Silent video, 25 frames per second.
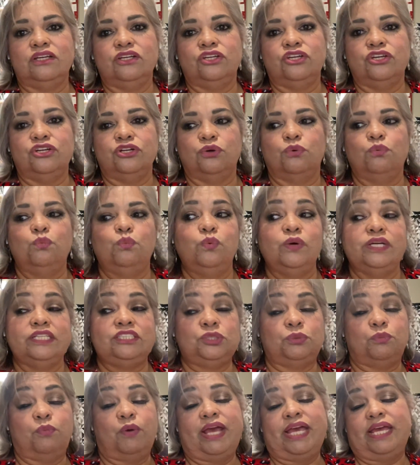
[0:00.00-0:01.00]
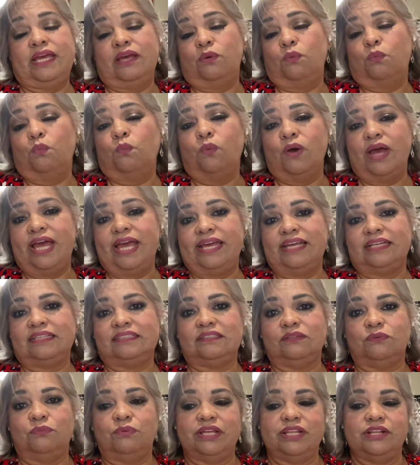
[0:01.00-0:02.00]
you know, which way it
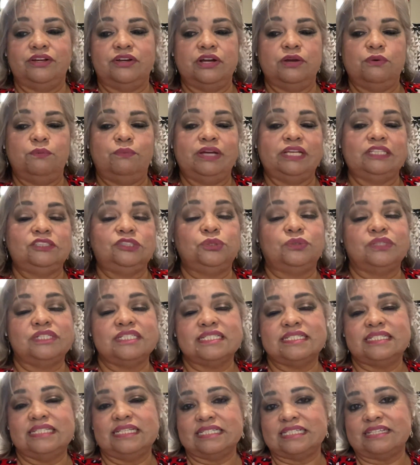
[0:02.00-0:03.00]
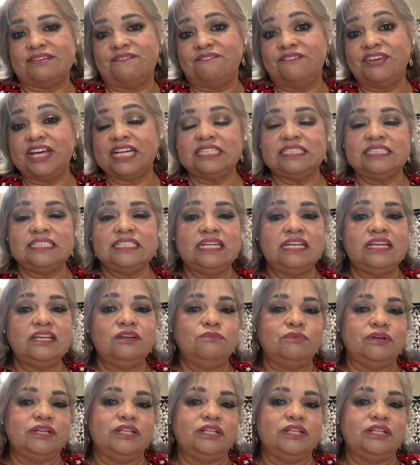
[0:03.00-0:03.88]
went, whether it went towards disinfecting,